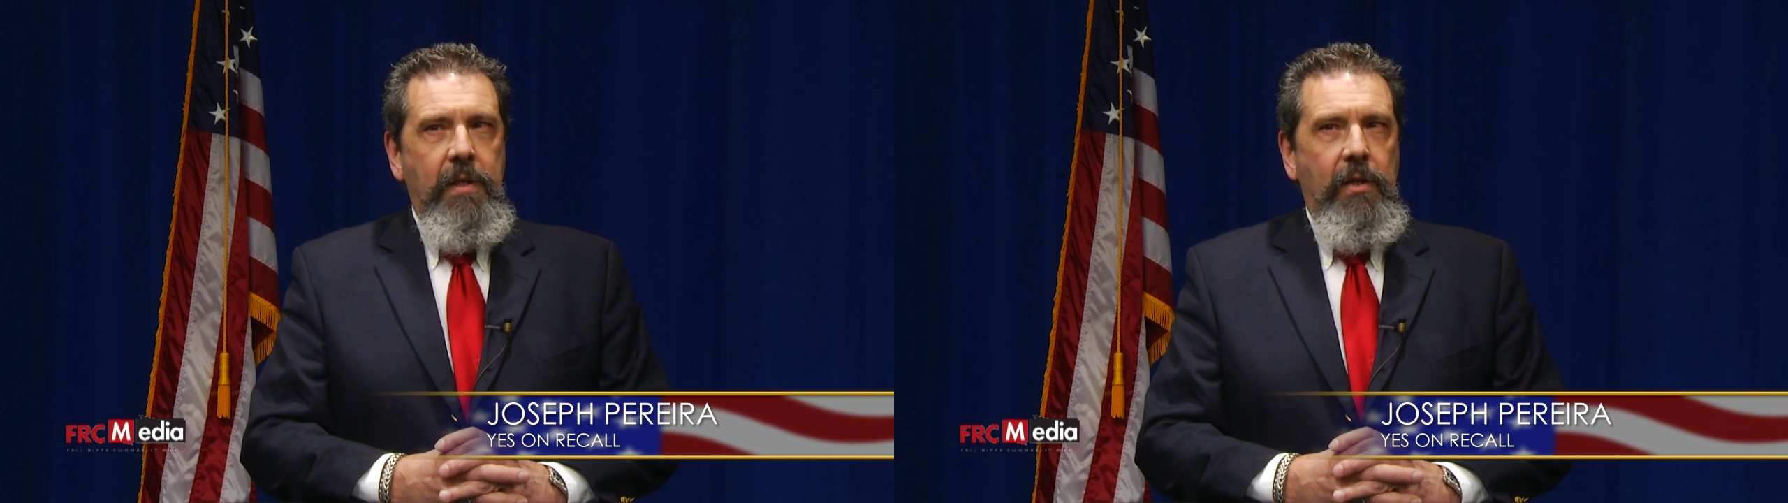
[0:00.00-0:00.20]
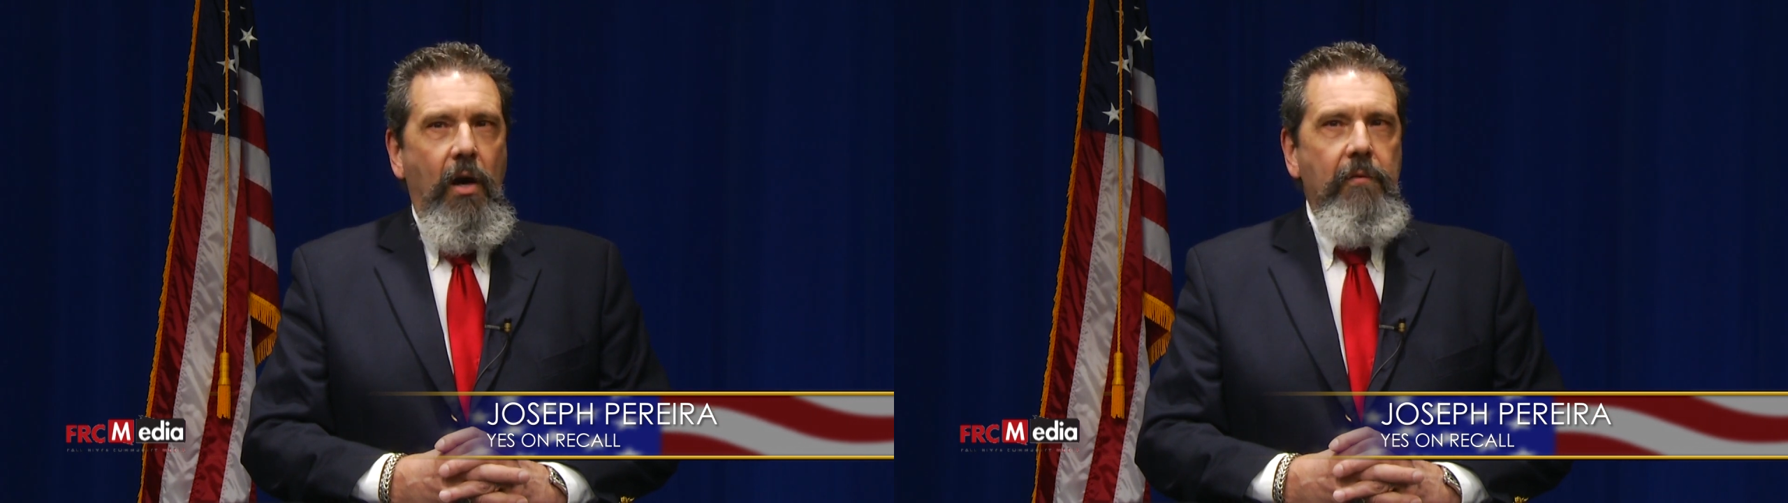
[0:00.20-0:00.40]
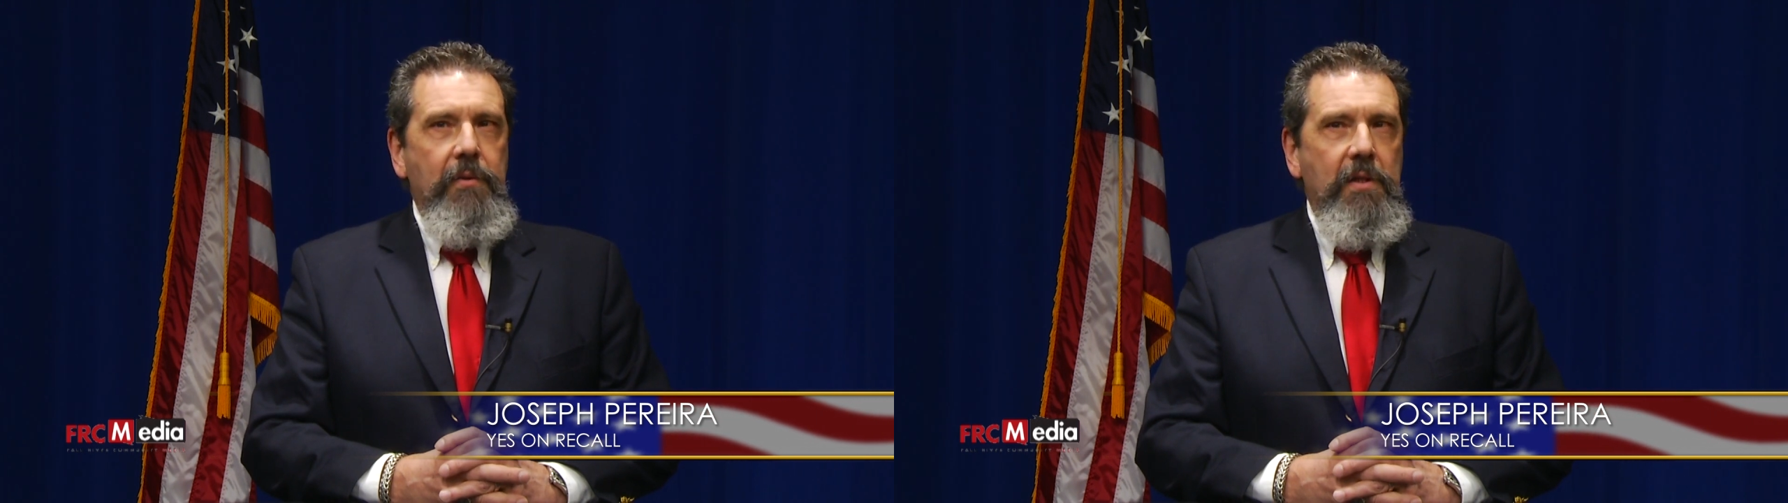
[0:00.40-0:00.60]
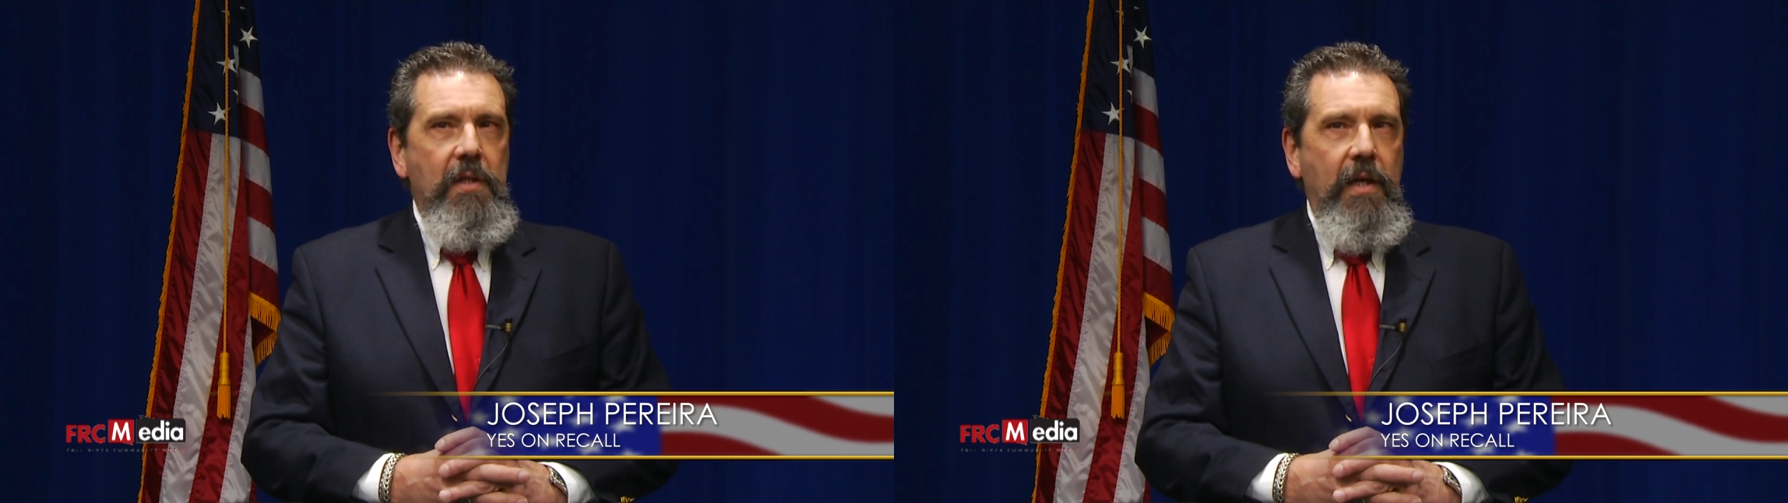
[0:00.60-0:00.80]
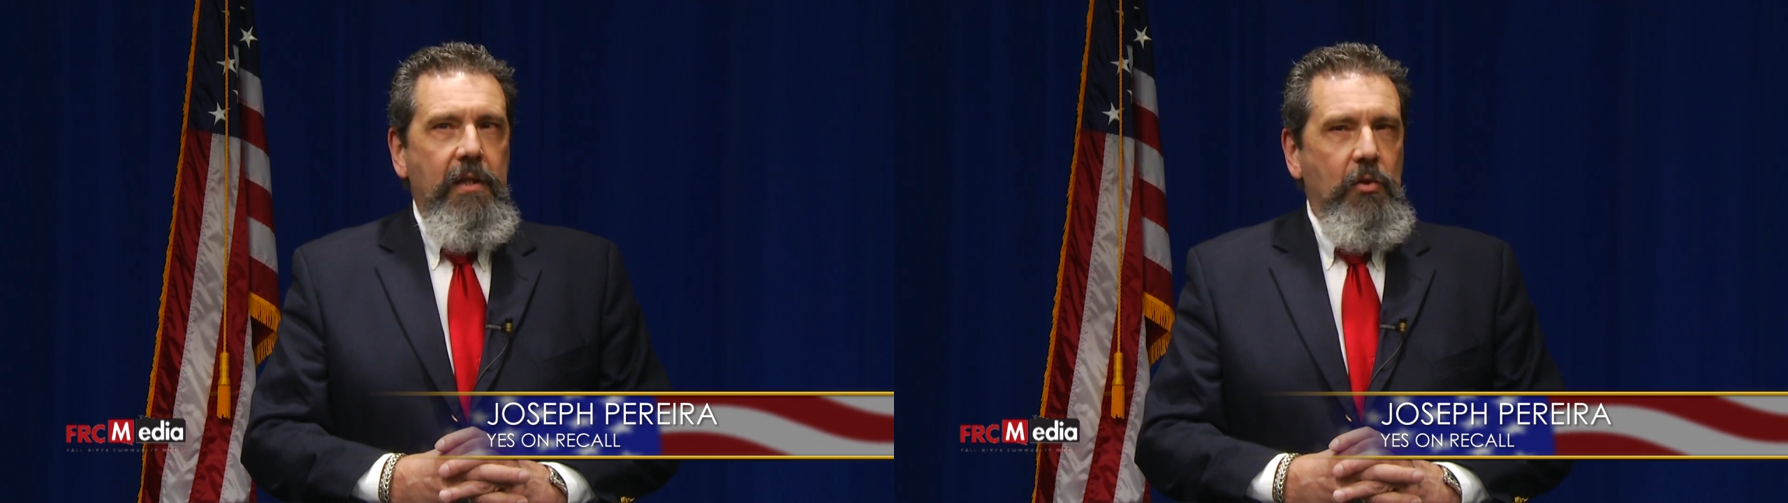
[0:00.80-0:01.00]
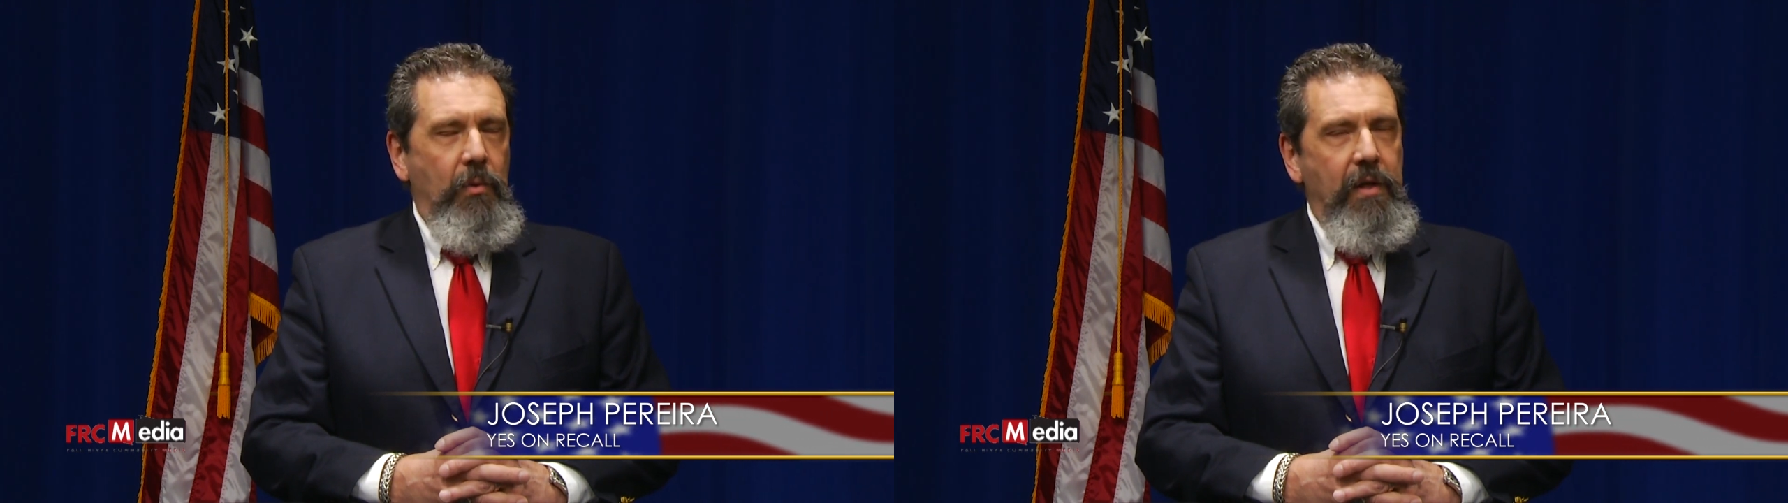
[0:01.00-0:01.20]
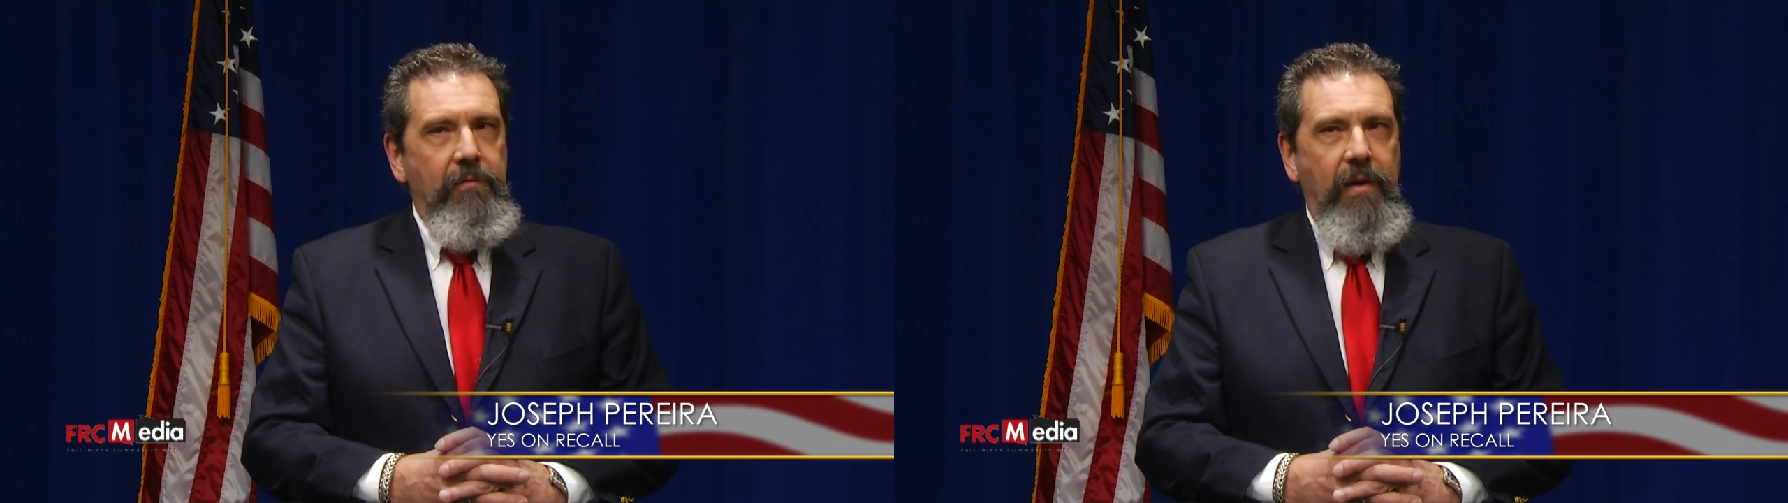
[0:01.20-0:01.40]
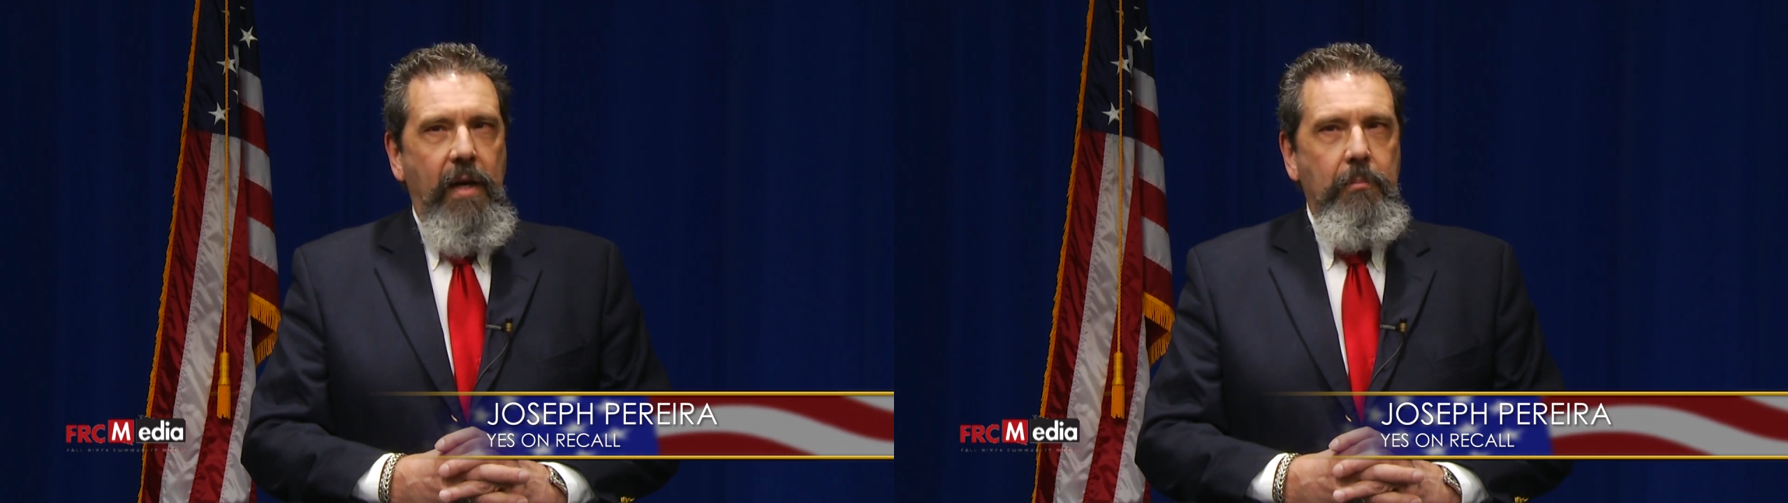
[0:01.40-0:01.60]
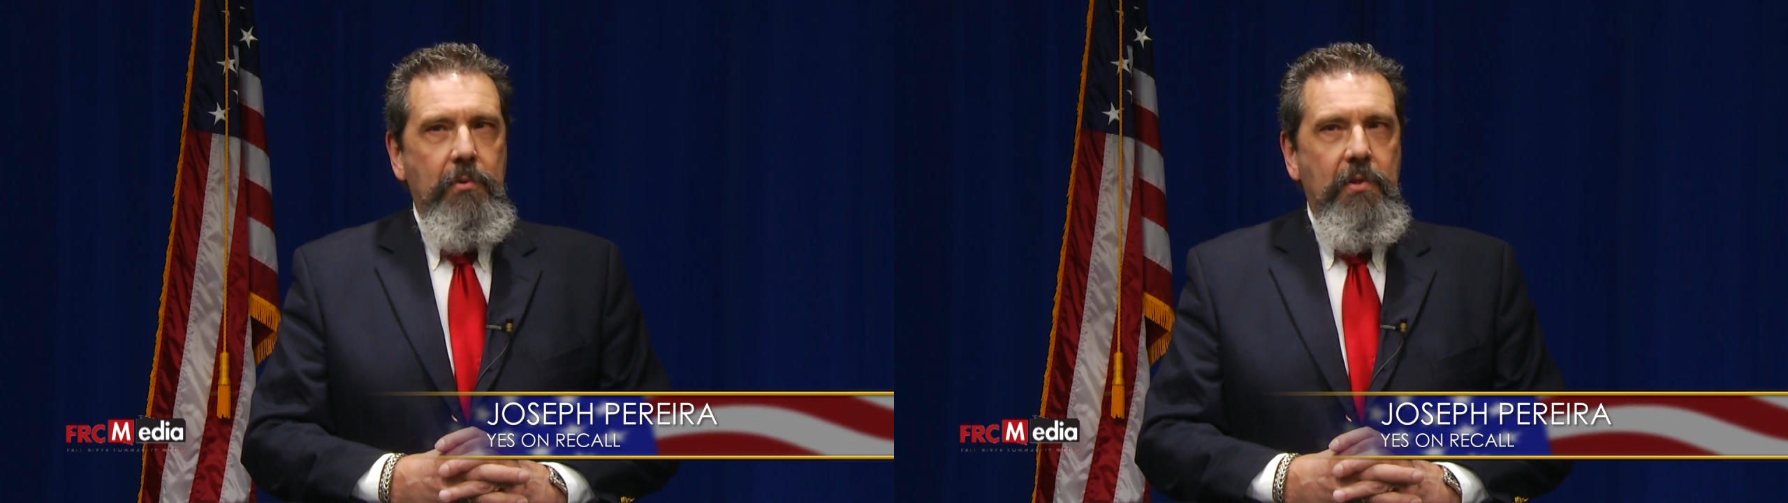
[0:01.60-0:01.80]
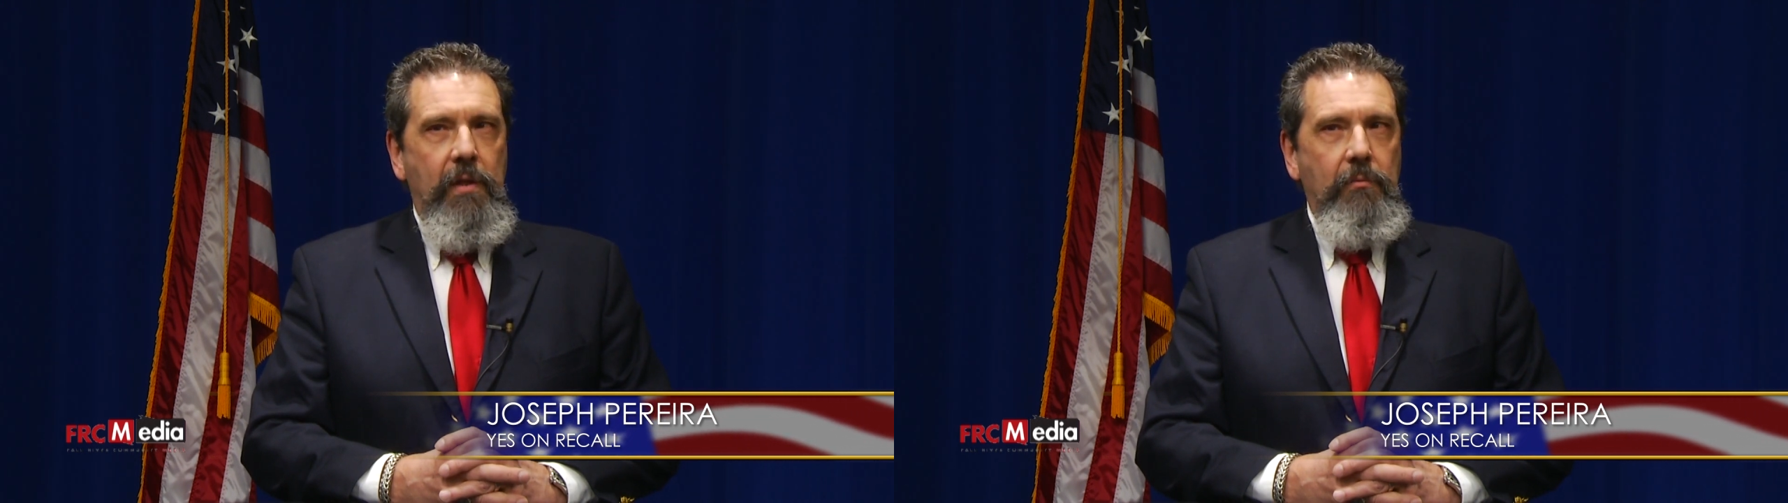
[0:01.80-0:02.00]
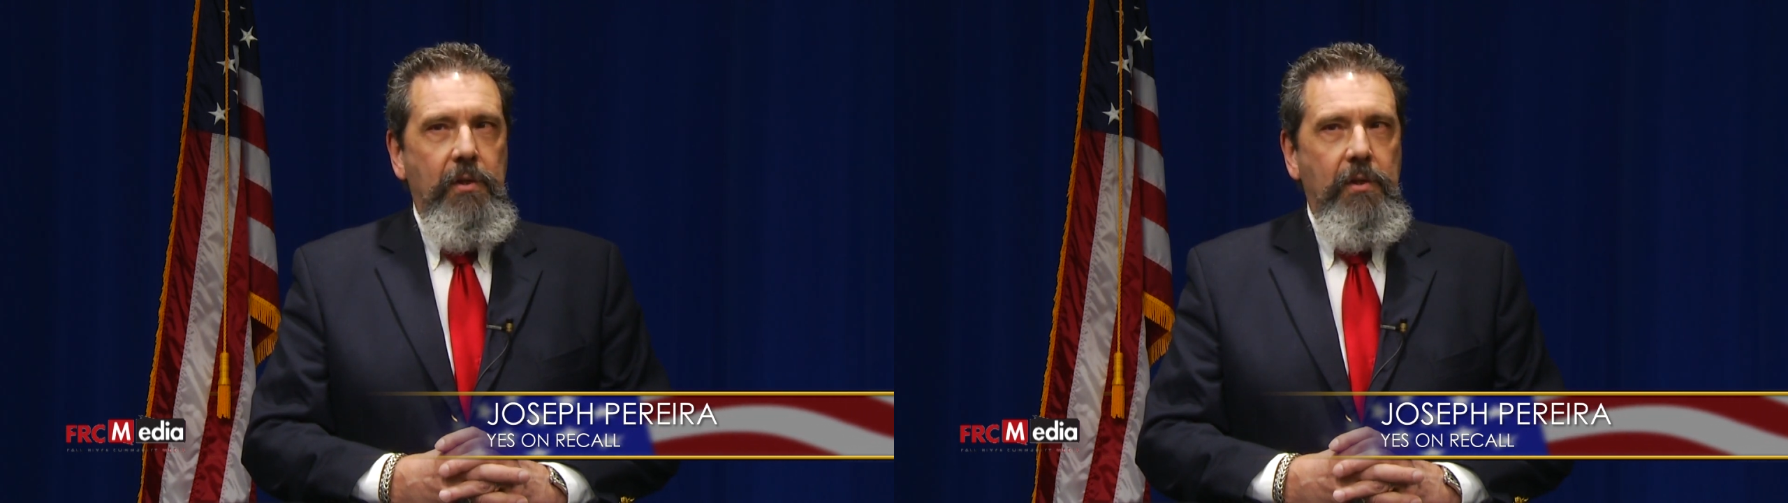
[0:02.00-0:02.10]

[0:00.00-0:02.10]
he offered to take a 25%